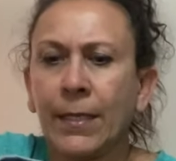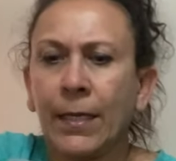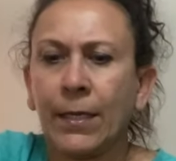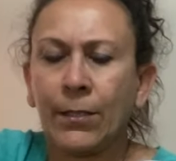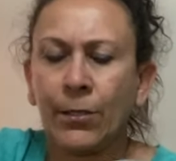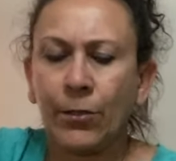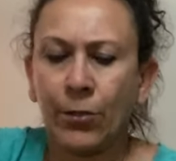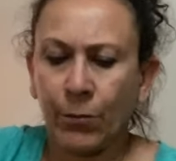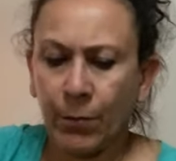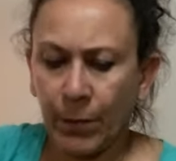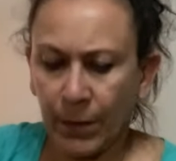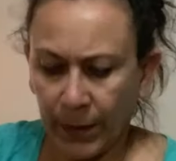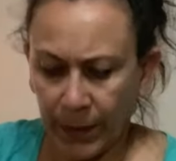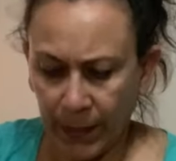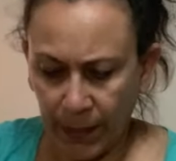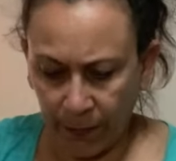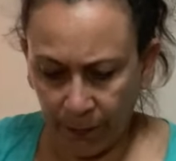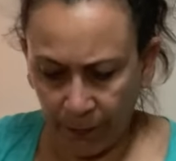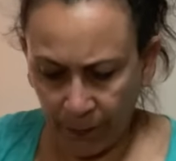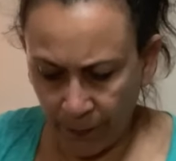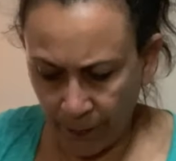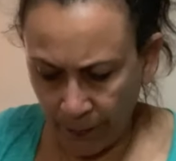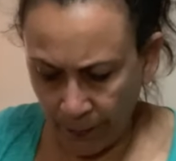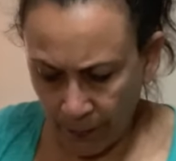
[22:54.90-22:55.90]
I do believe.
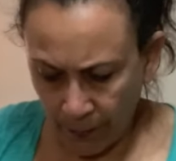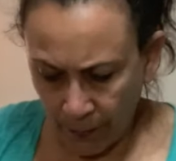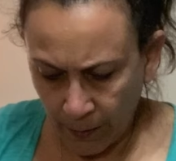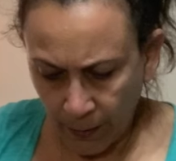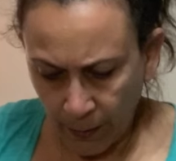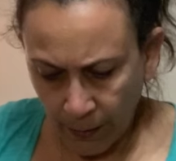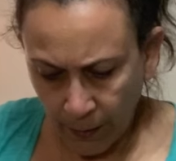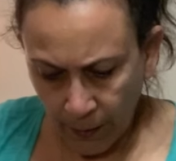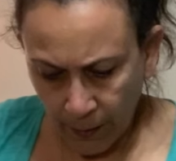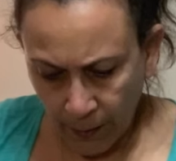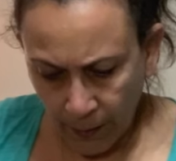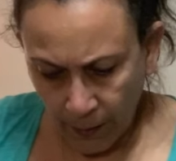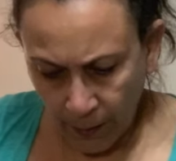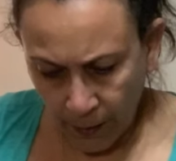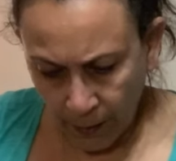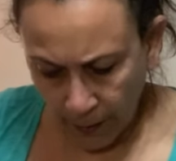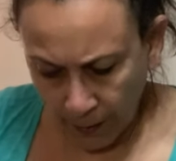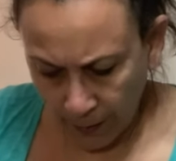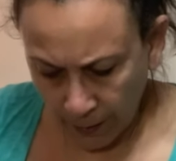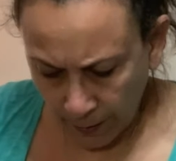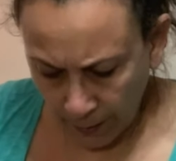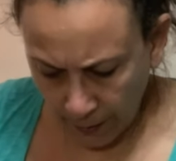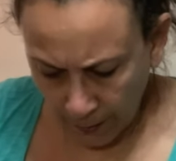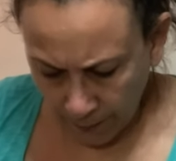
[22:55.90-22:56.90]

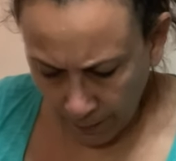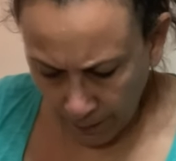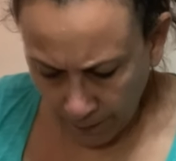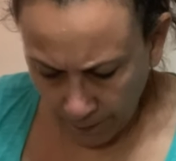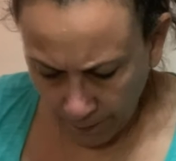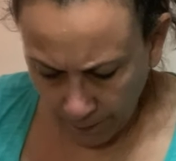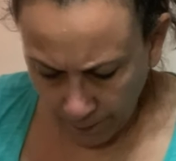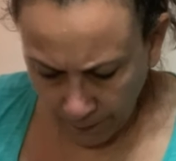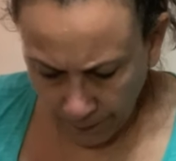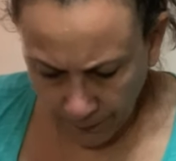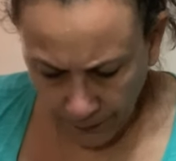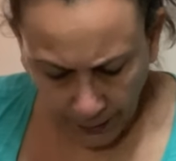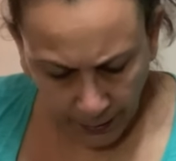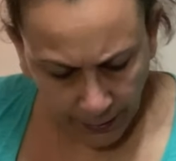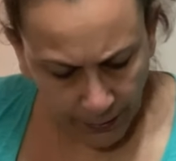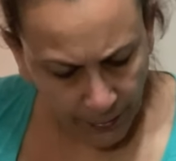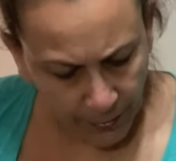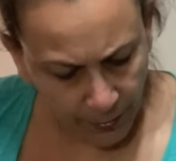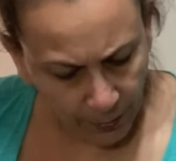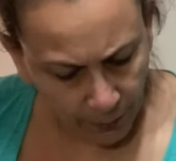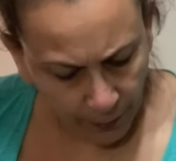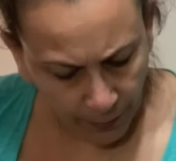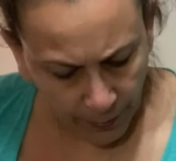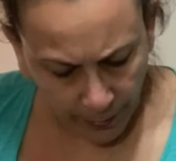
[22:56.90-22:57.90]
I
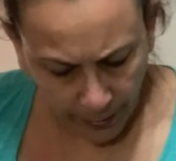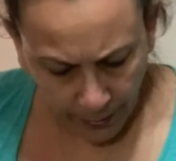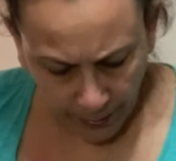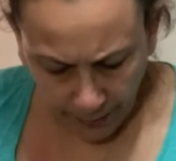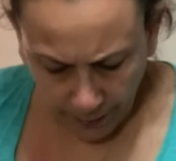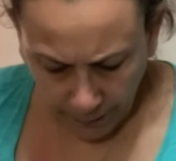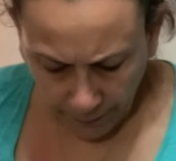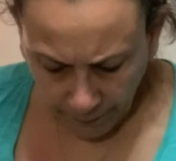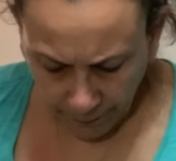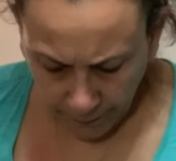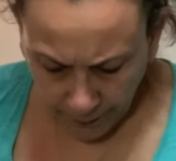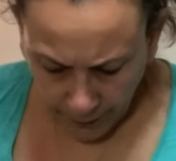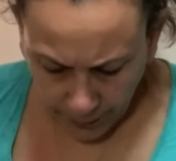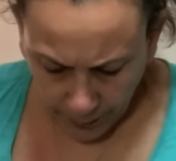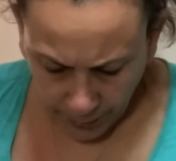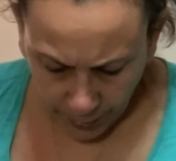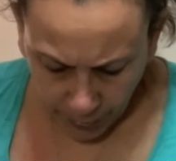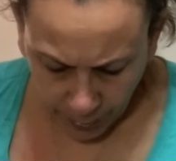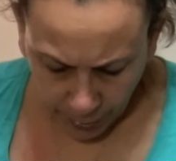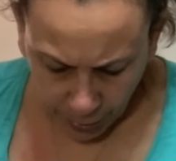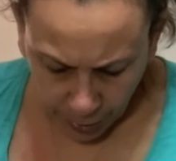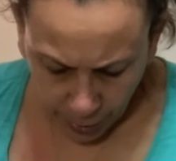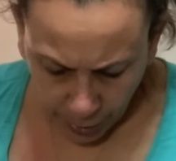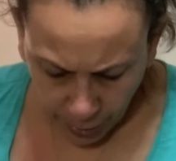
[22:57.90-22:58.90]
don't think they're
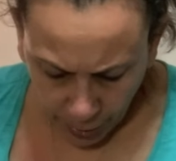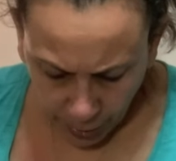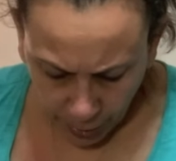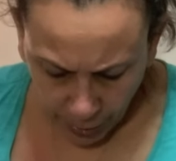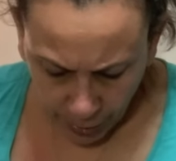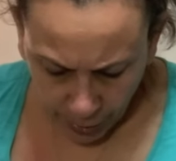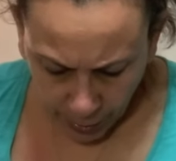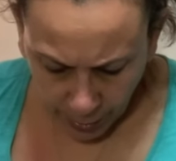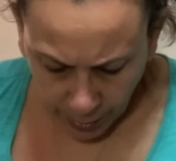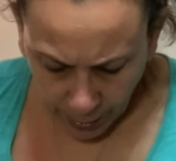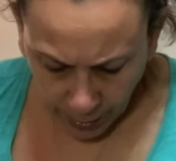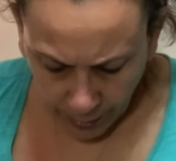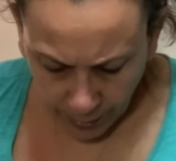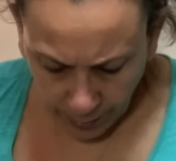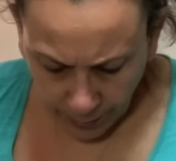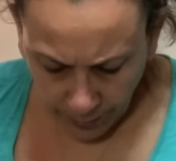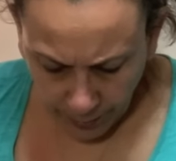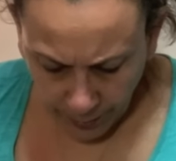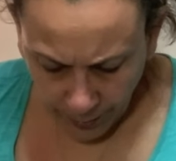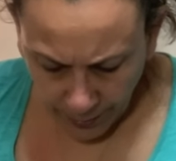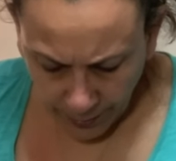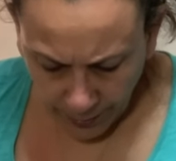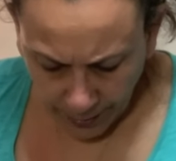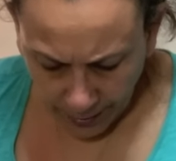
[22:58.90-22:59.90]
vintage. They're
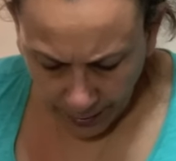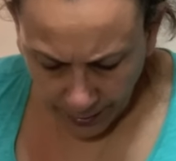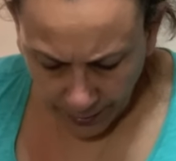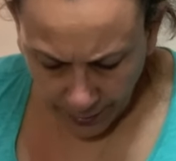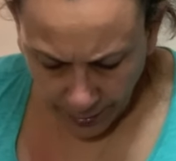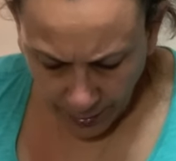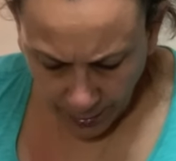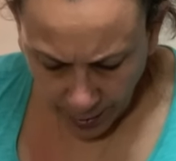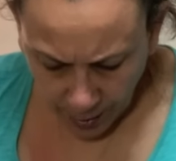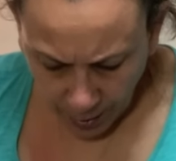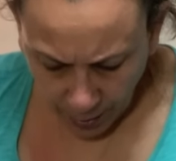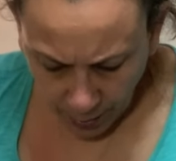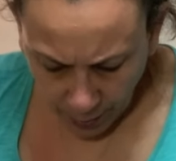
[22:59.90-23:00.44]
size